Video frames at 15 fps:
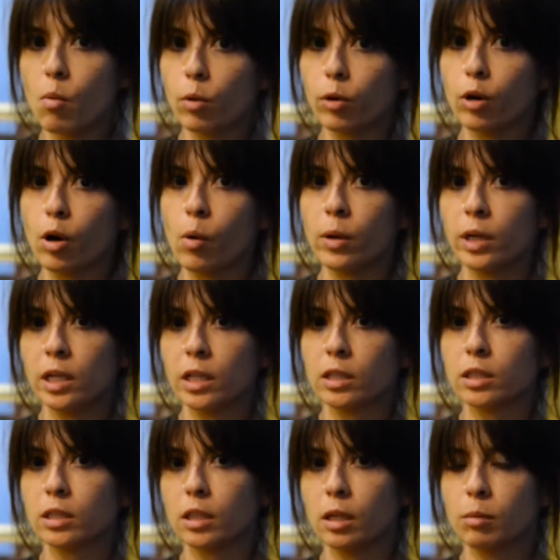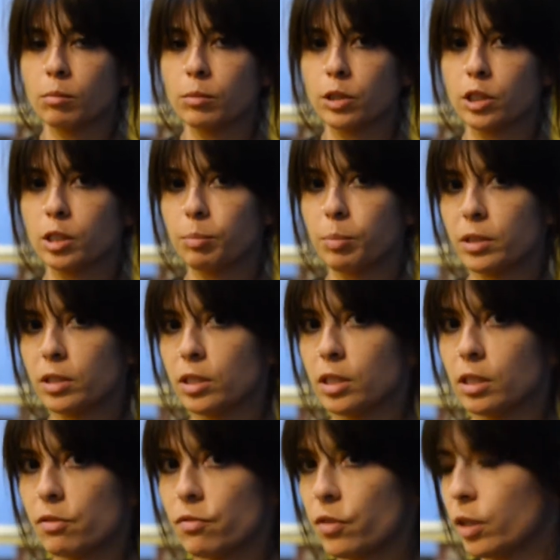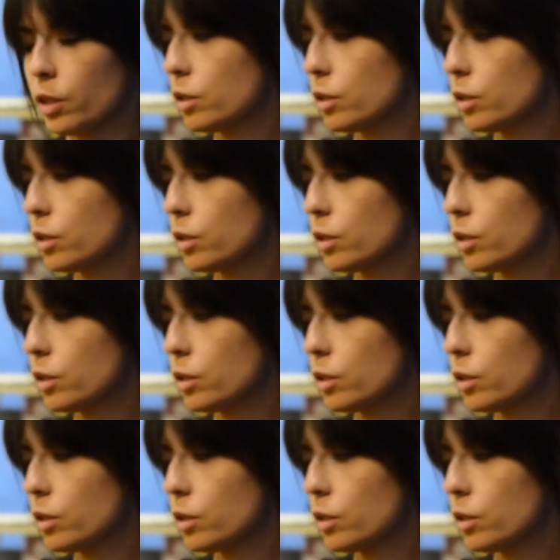we're going into some specific